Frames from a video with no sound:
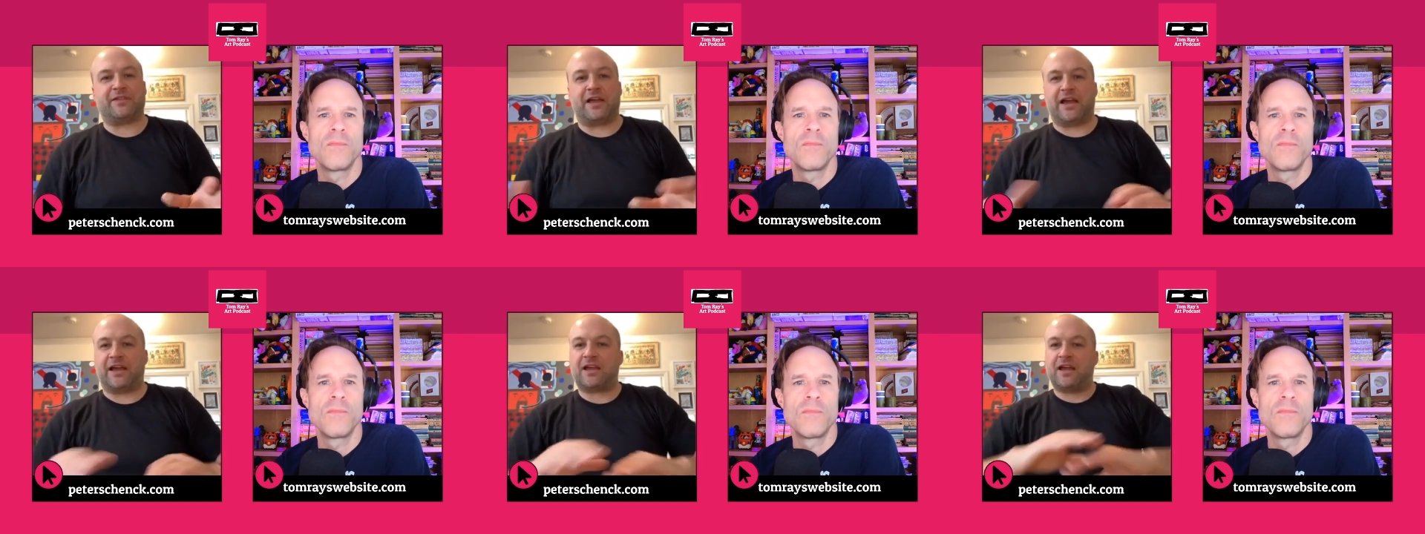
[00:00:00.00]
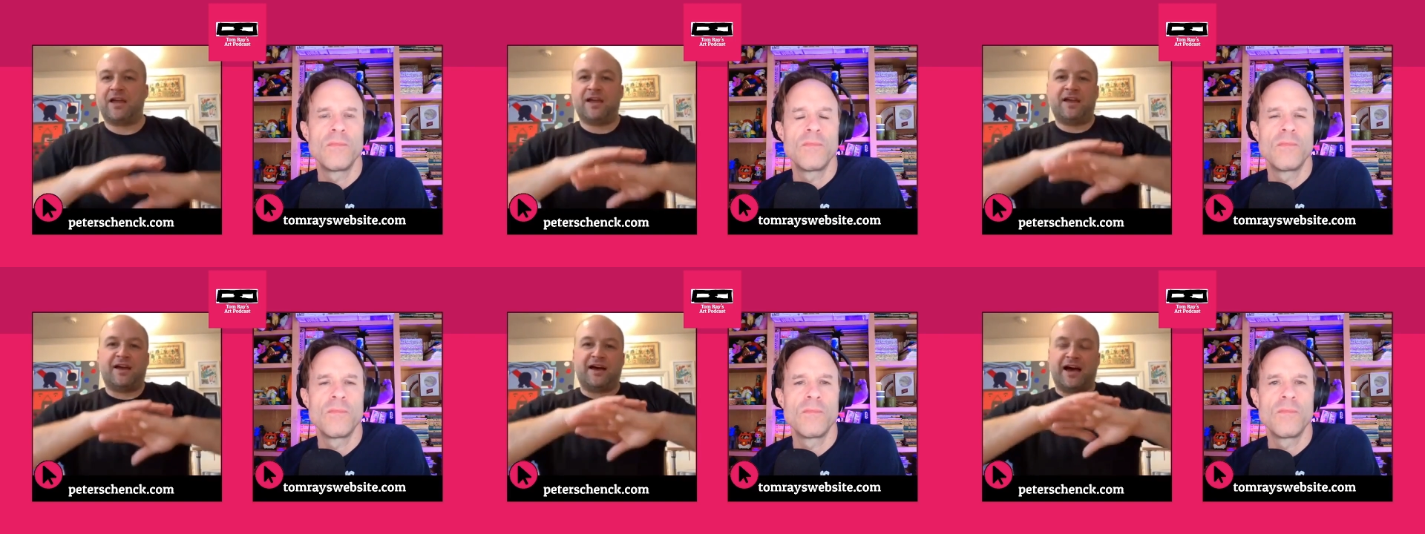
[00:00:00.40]
Speaker 1: of like
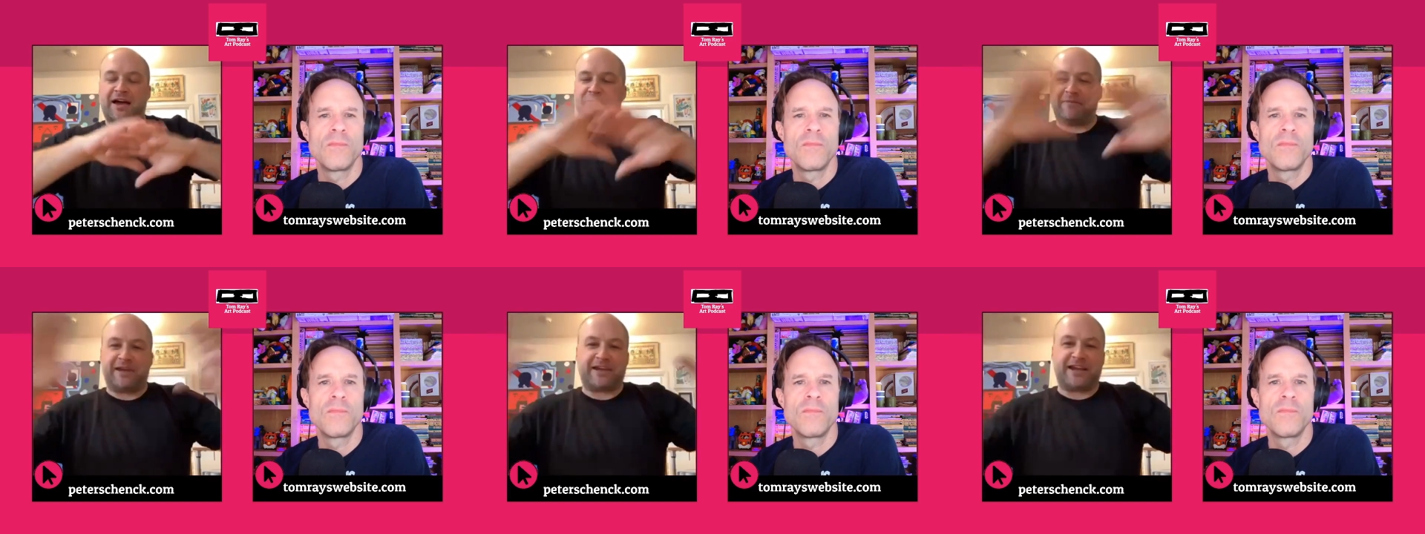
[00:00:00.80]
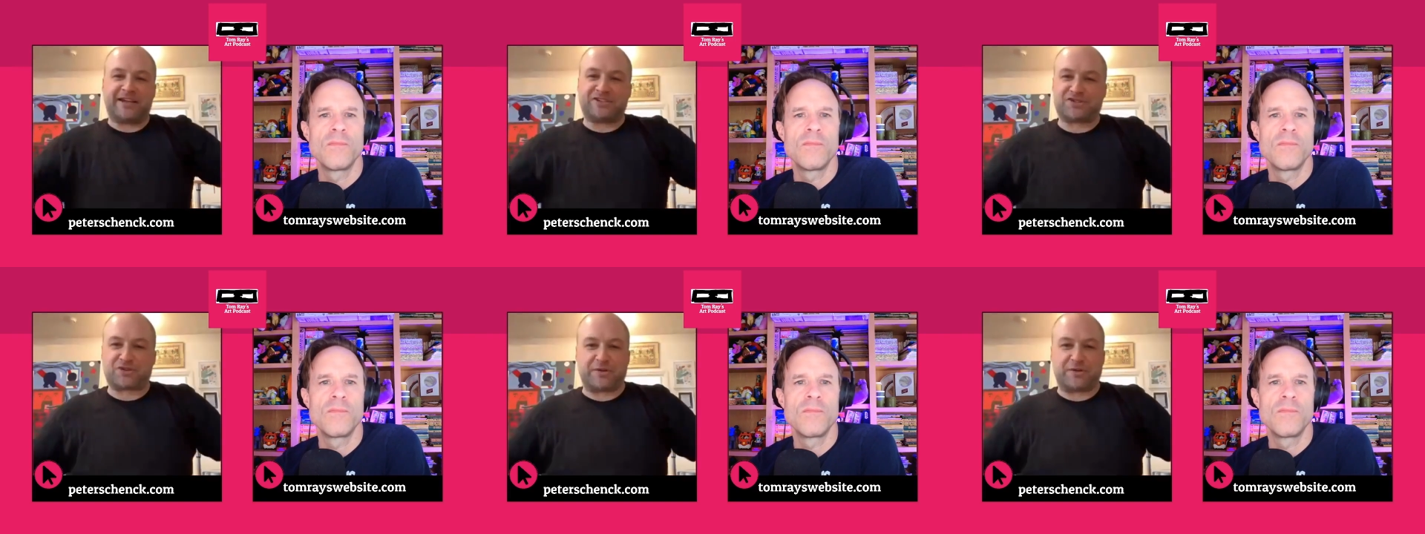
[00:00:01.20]
I'm making
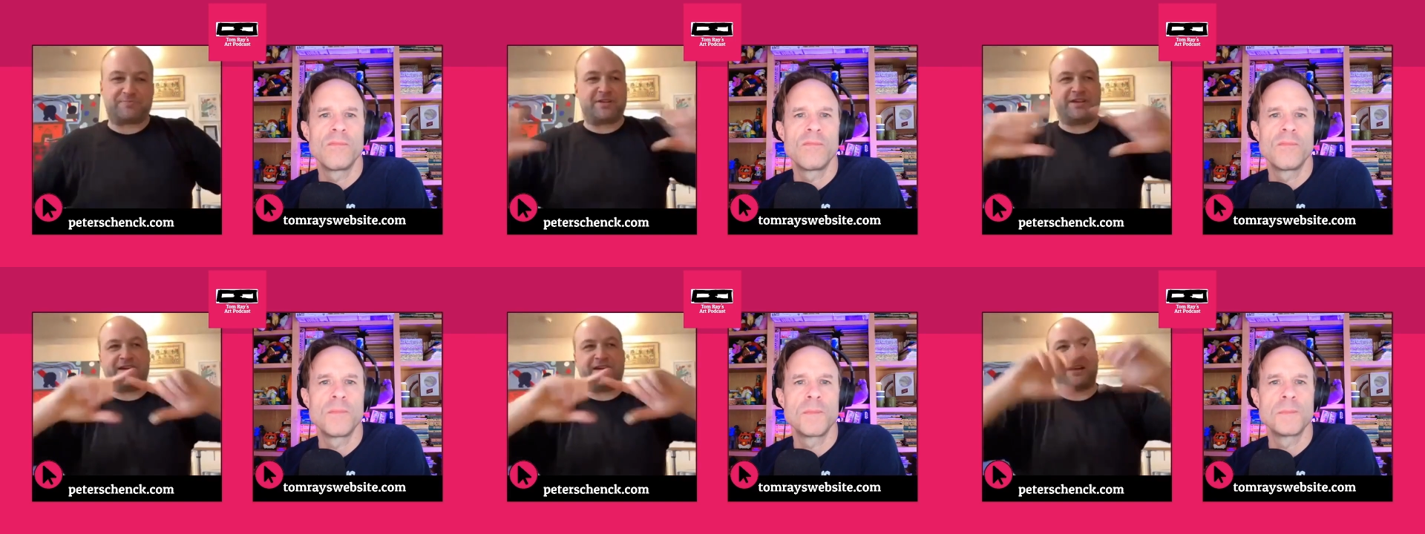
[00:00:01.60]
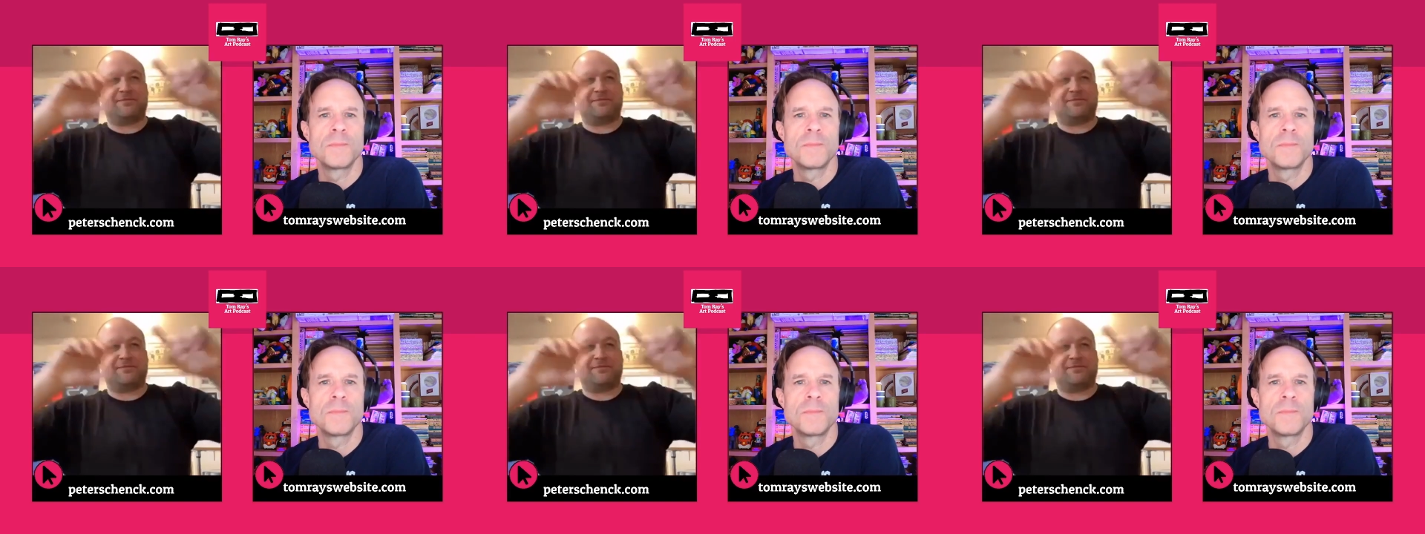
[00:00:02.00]
a triptych,